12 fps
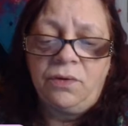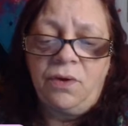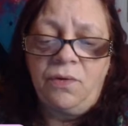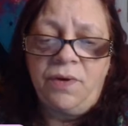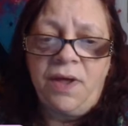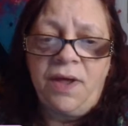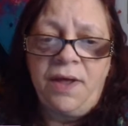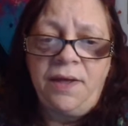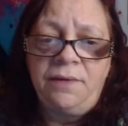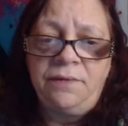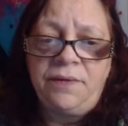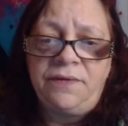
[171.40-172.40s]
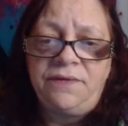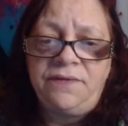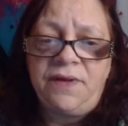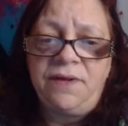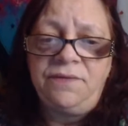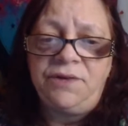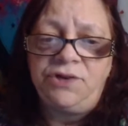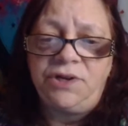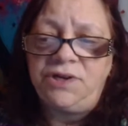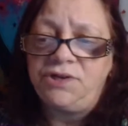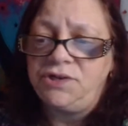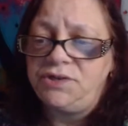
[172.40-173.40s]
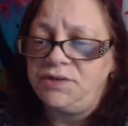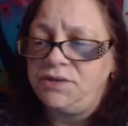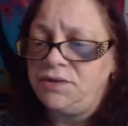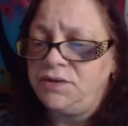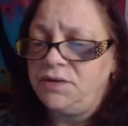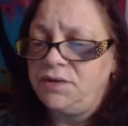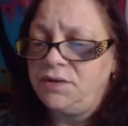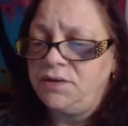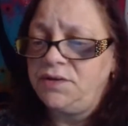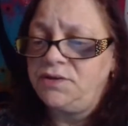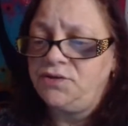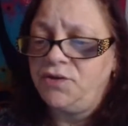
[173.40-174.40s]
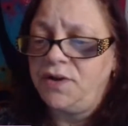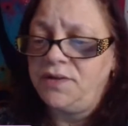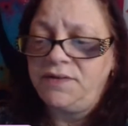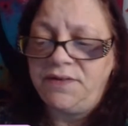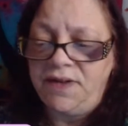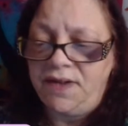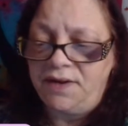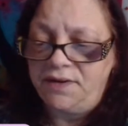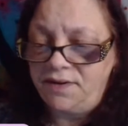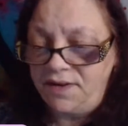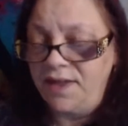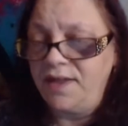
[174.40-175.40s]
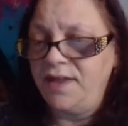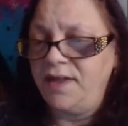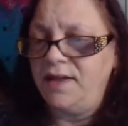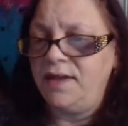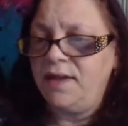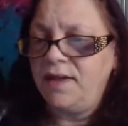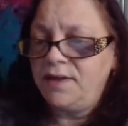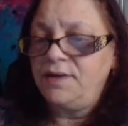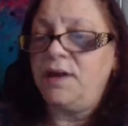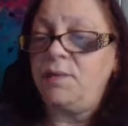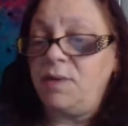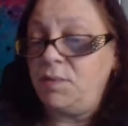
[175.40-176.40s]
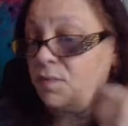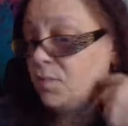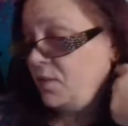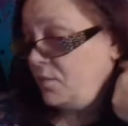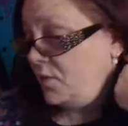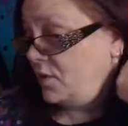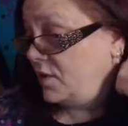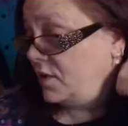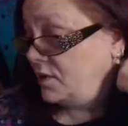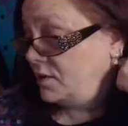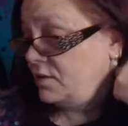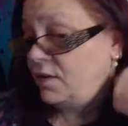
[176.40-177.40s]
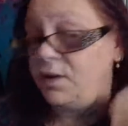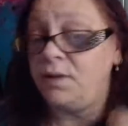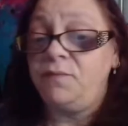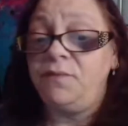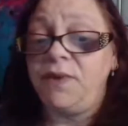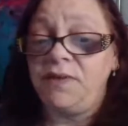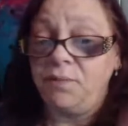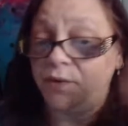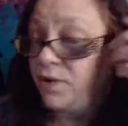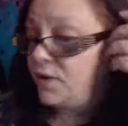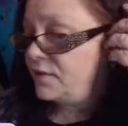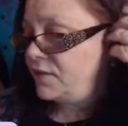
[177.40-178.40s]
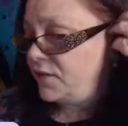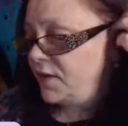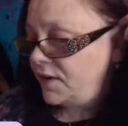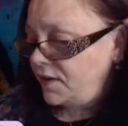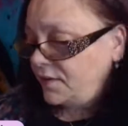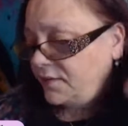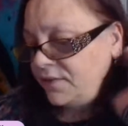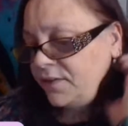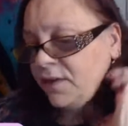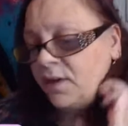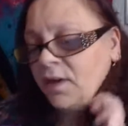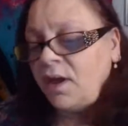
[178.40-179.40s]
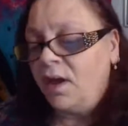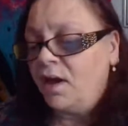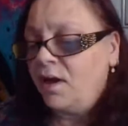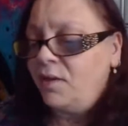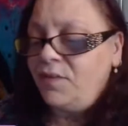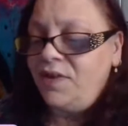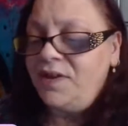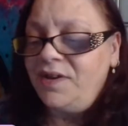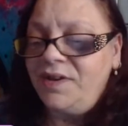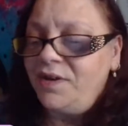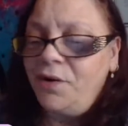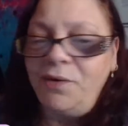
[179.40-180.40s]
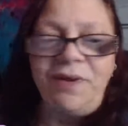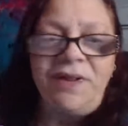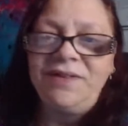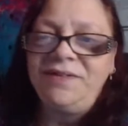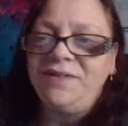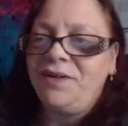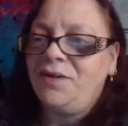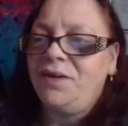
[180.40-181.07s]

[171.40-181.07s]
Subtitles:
Okay, let's save the changes. Let's try this again. Yay! Now maybe people on Facebook can see it. It's